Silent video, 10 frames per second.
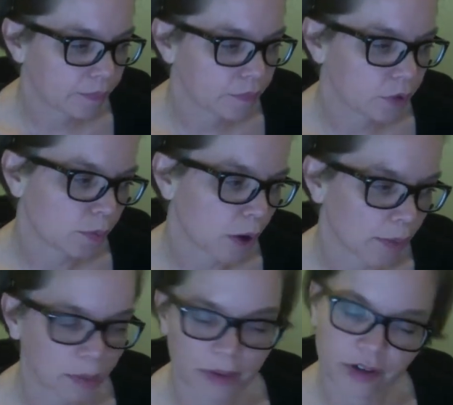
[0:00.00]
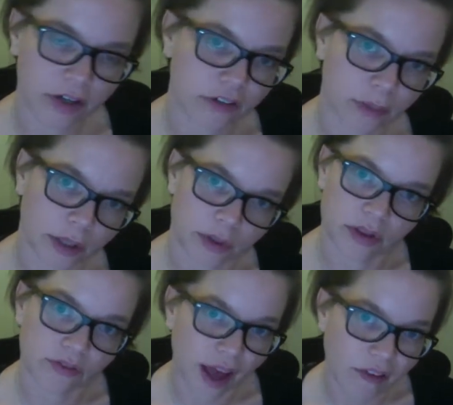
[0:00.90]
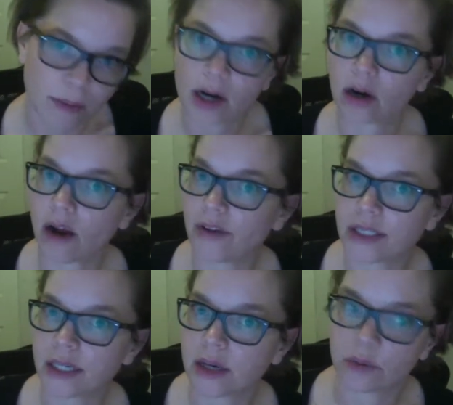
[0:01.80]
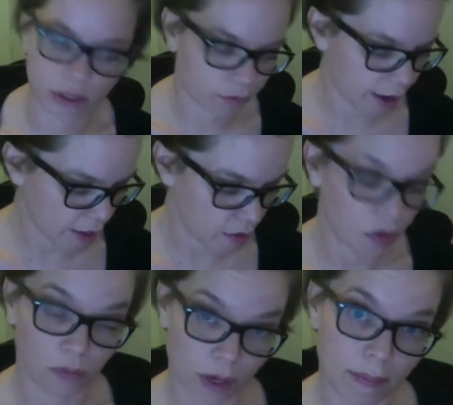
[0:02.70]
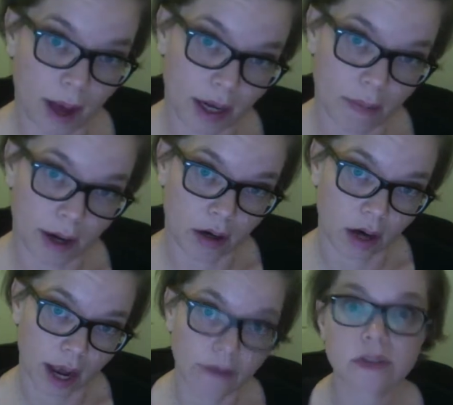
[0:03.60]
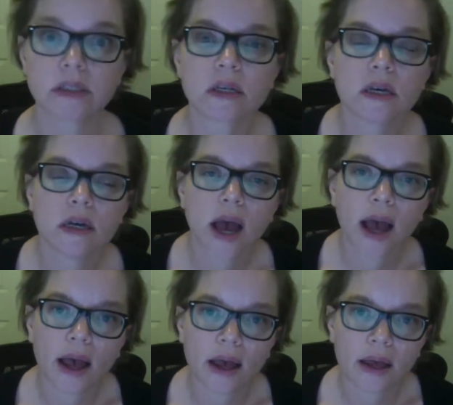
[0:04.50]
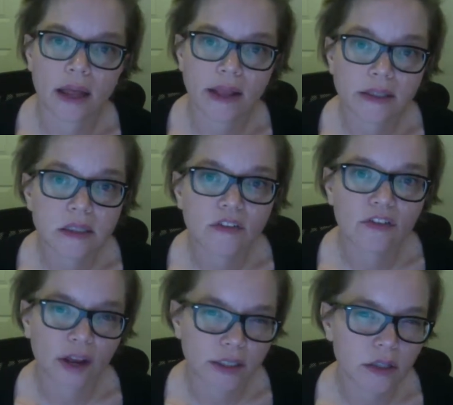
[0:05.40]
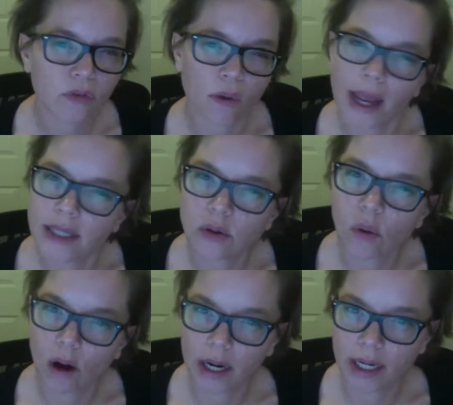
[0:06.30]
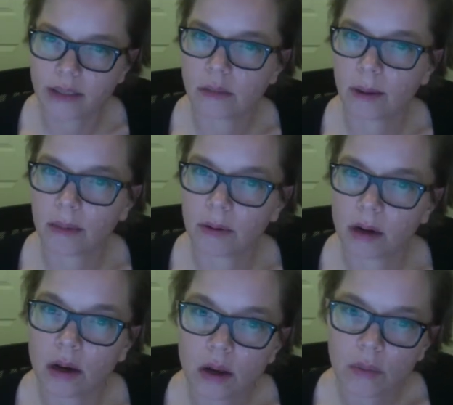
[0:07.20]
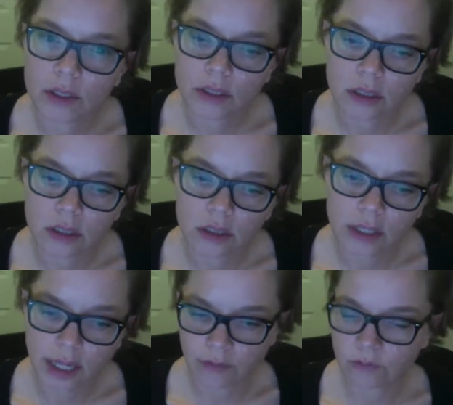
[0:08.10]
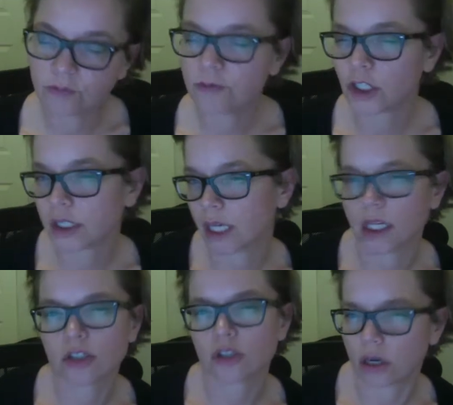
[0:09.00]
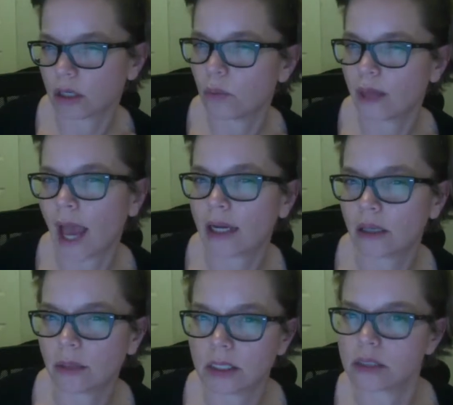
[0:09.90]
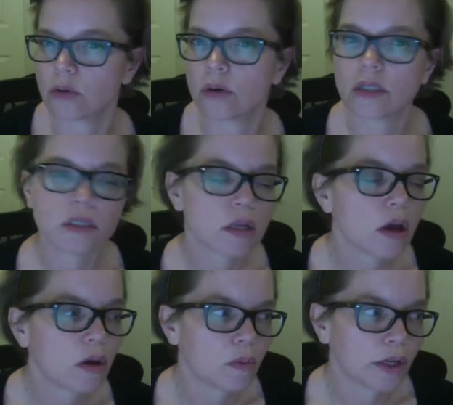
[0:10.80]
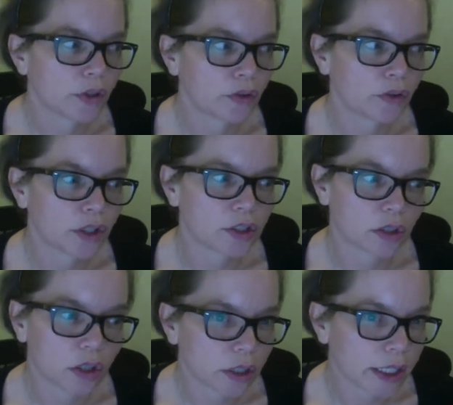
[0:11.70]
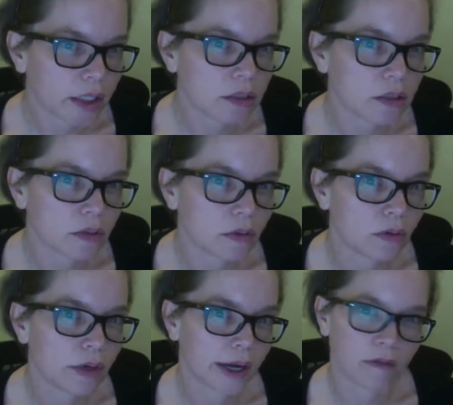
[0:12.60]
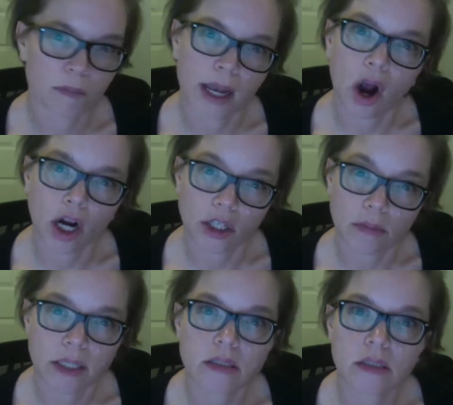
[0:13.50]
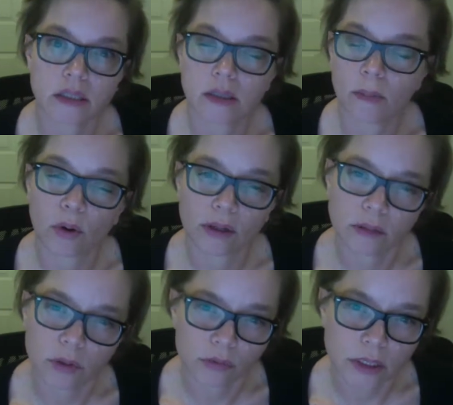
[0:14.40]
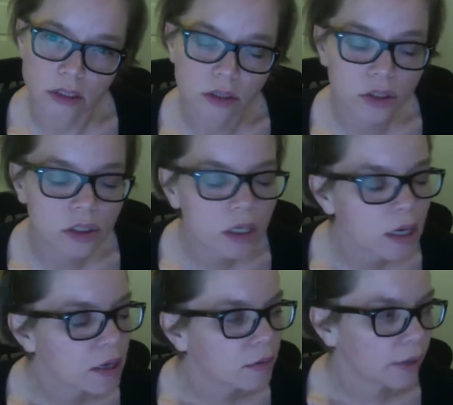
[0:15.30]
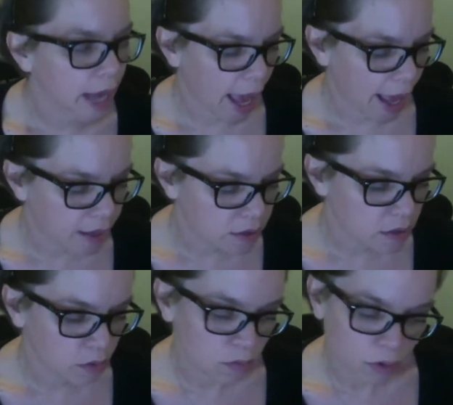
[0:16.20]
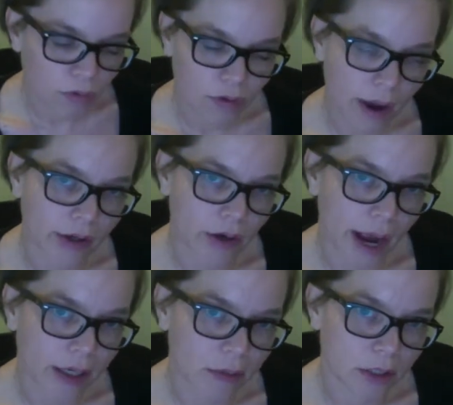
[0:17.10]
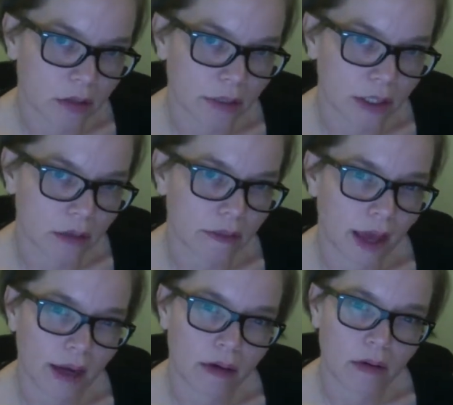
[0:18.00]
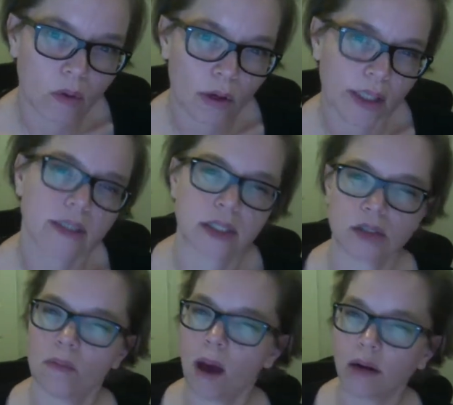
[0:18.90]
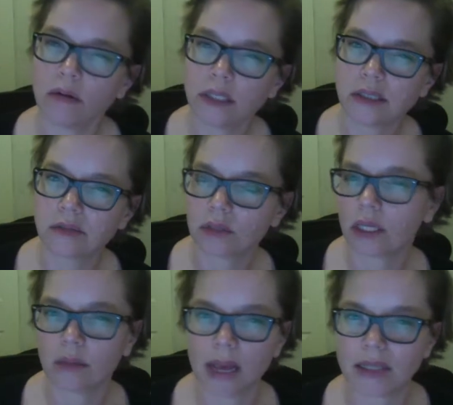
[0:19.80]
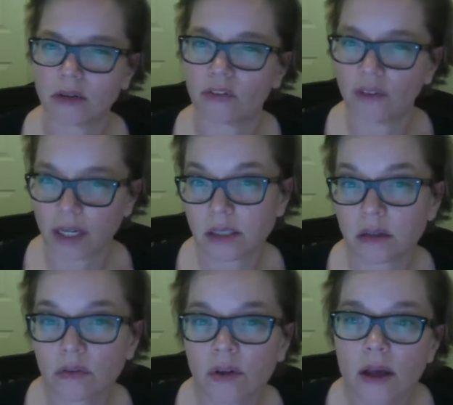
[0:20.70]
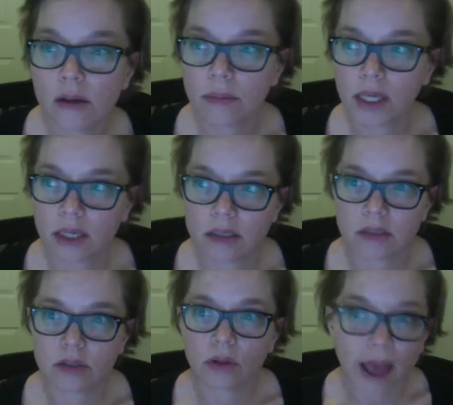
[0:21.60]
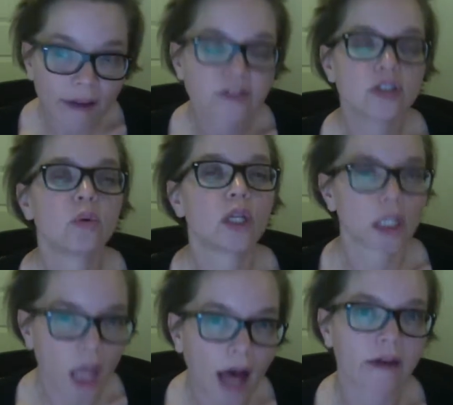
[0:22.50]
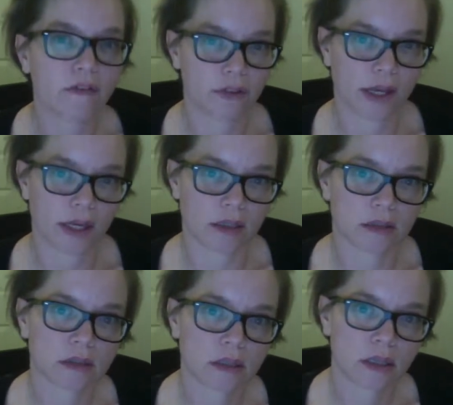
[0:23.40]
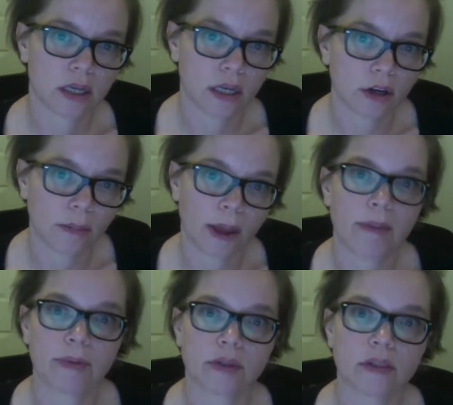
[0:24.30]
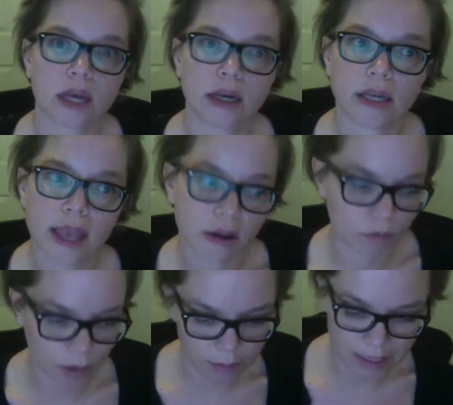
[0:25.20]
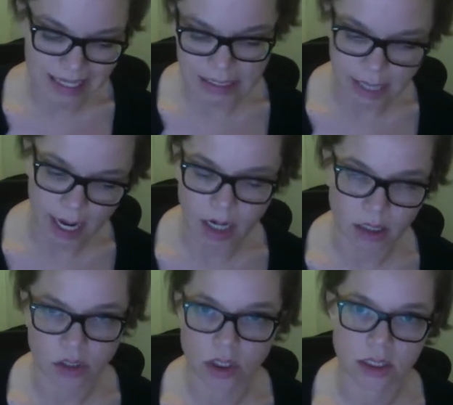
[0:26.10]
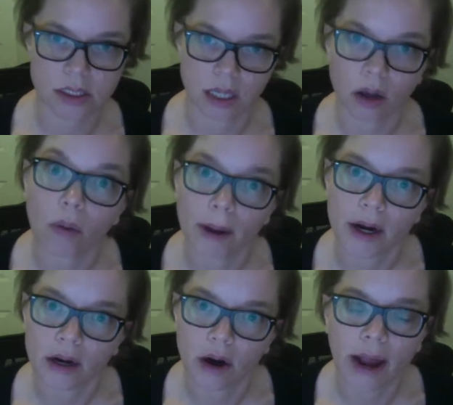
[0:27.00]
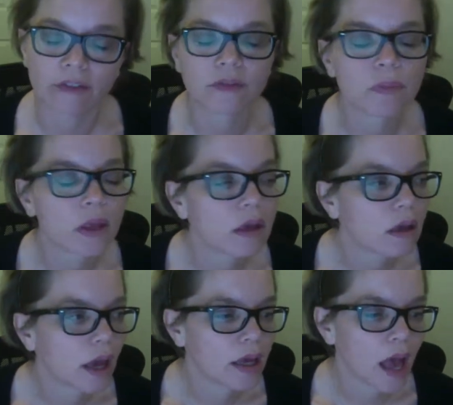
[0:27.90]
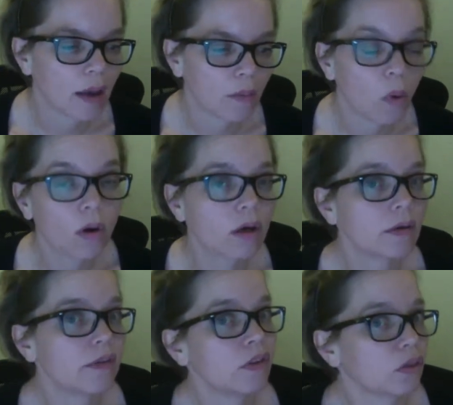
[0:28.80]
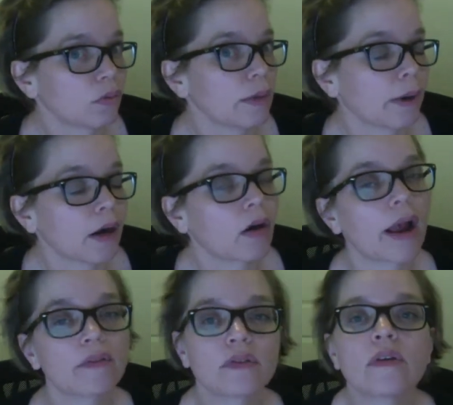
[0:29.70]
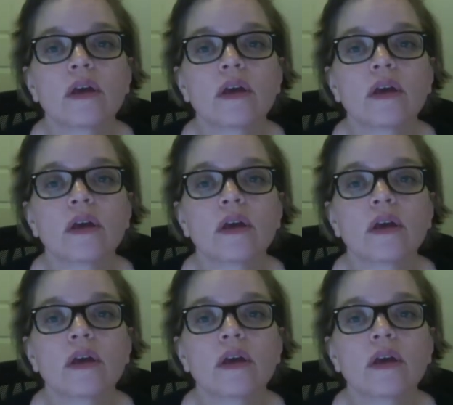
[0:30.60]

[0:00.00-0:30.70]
You're probably very familiar with the 5-paragraph essay where you write the 3 body paragraphs. And that's an effective way to organize a paper when you're kind of first getting started with academic discourse, when you're first learning to kind of make arguments and support them with research. But as you move throughout your academic career, that organization model isn't really going to be as effective because you'll have to do a lot of things in your papers that can't really be contained in just a single paragraph. Or even 3 paragraphs.